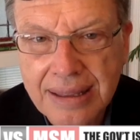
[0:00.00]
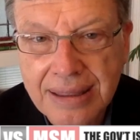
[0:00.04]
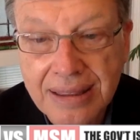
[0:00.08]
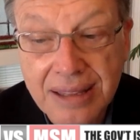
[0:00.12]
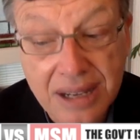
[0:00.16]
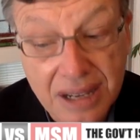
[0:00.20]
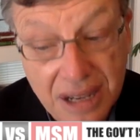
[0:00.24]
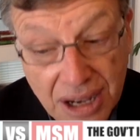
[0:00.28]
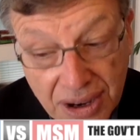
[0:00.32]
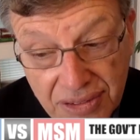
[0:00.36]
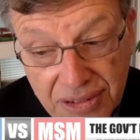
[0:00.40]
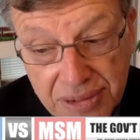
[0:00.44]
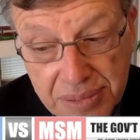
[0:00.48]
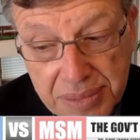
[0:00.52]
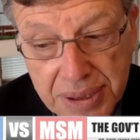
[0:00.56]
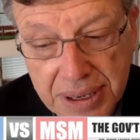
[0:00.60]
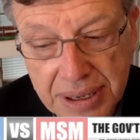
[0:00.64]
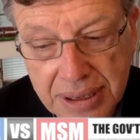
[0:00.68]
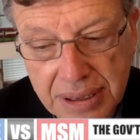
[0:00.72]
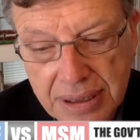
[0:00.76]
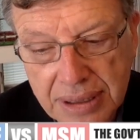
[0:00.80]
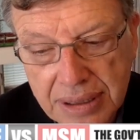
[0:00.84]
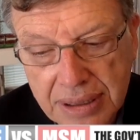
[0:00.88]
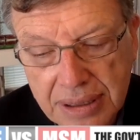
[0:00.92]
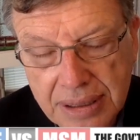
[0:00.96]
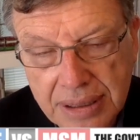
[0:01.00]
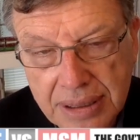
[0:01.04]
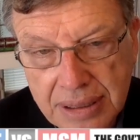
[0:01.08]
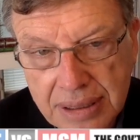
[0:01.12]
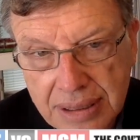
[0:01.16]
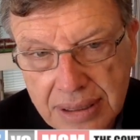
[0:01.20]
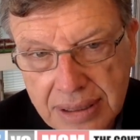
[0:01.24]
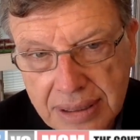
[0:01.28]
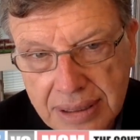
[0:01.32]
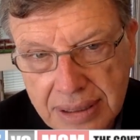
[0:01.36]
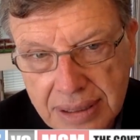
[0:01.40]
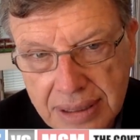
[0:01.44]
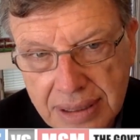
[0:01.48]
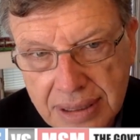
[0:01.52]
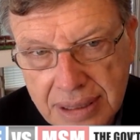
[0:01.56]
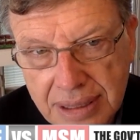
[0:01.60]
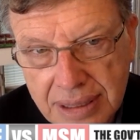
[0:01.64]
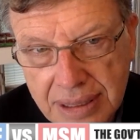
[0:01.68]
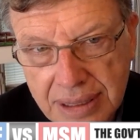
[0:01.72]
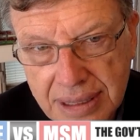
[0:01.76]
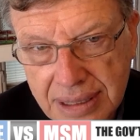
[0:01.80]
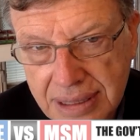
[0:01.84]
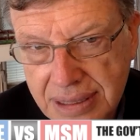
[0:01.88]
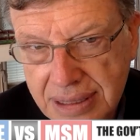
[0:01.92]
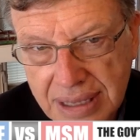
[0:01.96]
the government
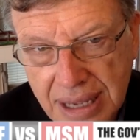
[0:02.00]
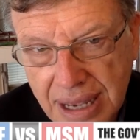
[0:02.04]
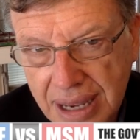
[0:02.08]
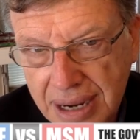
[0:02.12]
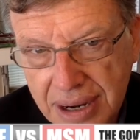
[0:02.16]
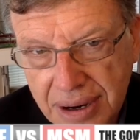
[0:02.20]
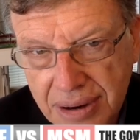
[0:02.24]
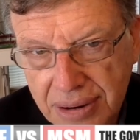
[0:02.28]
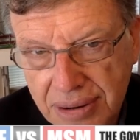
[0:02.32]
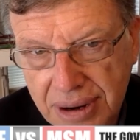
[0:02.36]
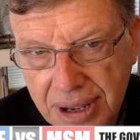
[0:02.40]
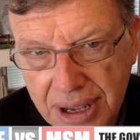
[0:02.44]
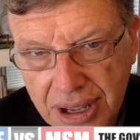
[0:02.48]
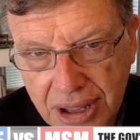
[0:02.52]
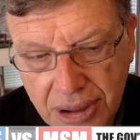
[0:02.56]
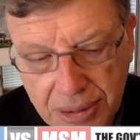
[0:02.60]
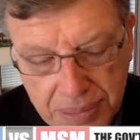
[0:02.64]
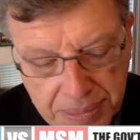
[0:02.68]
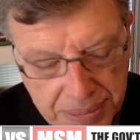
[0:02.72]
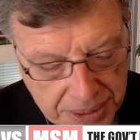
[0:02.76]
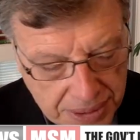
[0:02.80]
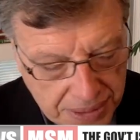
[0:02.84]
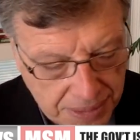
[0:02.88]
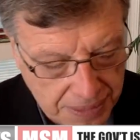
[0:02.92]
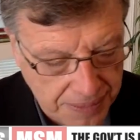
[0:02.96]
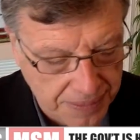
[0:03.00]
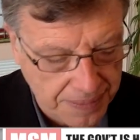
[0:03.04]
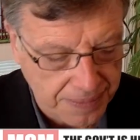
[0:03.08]
is not here to help you.